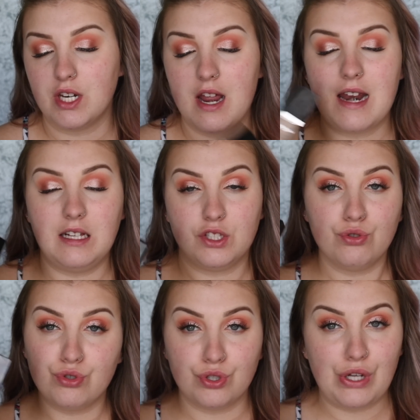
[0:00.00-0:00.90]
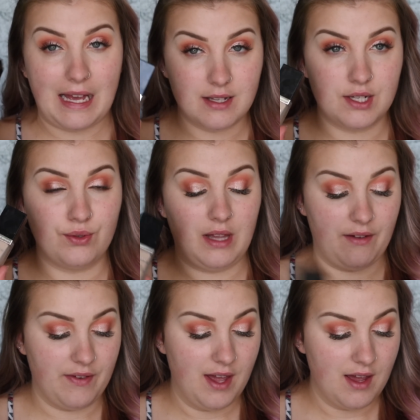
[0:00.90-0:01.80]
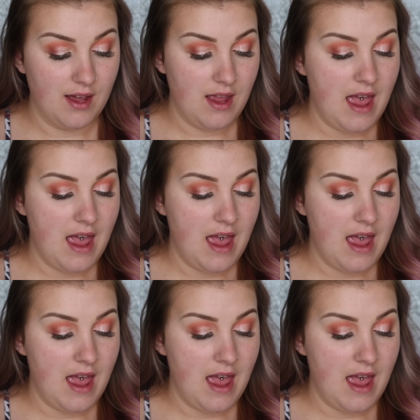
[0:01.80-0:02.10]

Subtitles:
and I still do, I still love it.